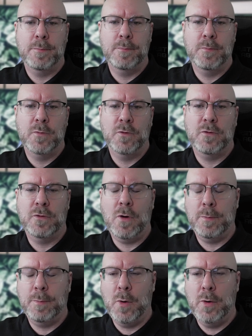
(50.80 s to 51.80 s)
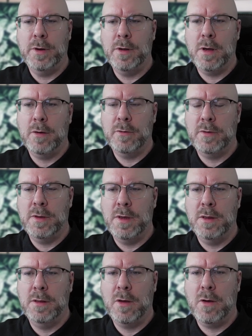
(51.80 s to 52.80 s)
start pointing out
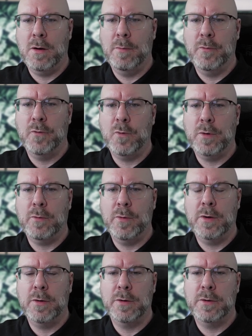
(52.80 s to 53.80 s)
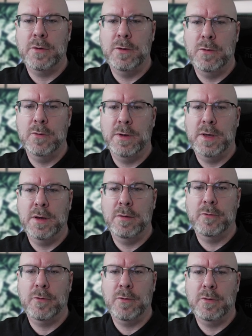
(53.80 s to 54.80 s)
the columns. What are we going to do here?
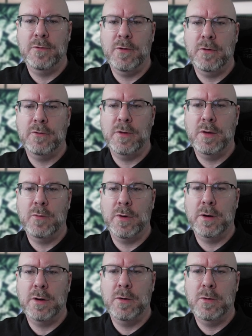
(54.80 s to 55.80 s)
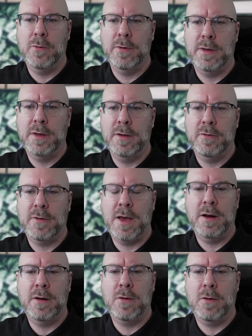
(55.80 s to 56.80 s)
So the first thing we're going to do is add
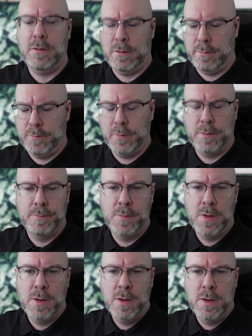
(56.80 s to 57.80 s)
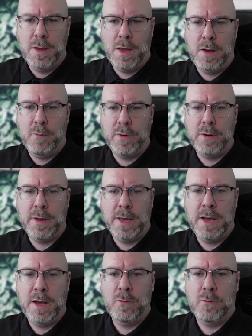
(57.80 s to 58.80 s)
a column, and we're going to
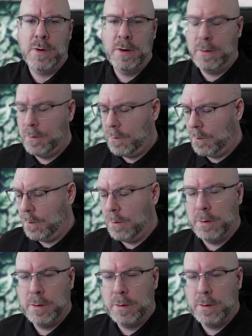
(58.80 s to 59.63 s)
add one called